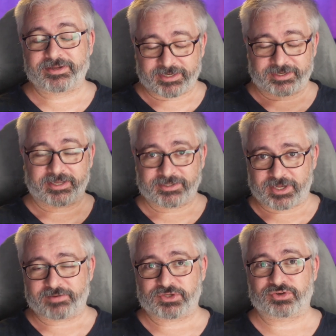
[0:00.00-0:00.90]
in
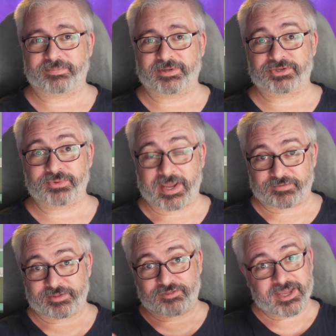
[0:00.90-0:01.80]
kind of a tribute to
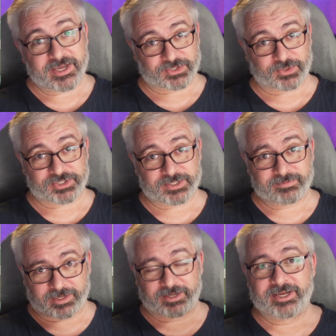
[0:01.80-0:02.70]
Everything is Awesome,
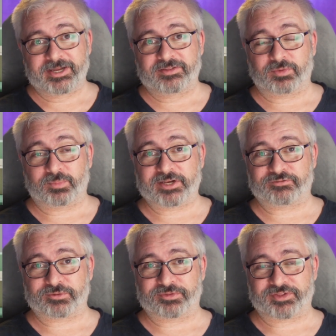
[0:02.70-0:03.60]
the
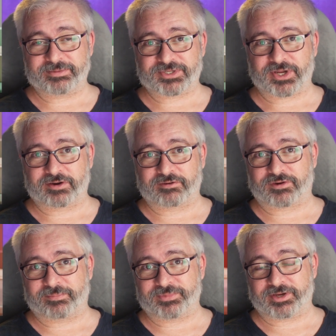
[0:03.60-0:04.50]
wonderful theme song
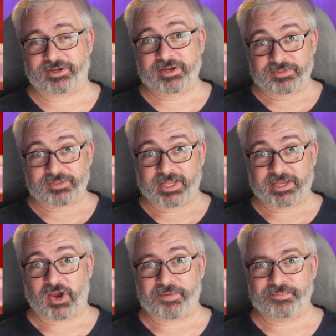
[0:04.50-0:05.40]
from the
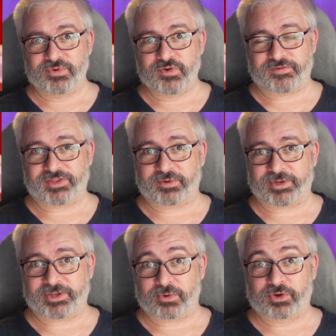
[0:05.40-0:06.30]
LEGO movie that
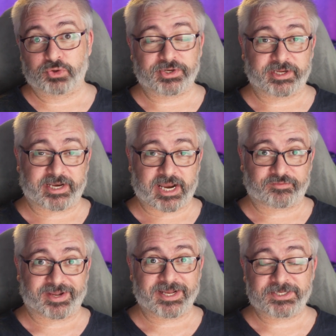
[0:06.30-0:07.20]
we all couldn't get out of
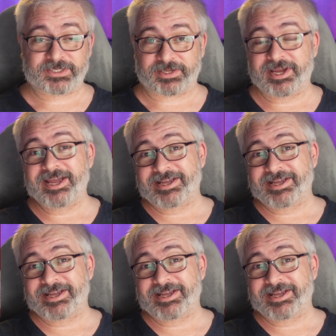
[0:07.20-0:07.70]
our heads and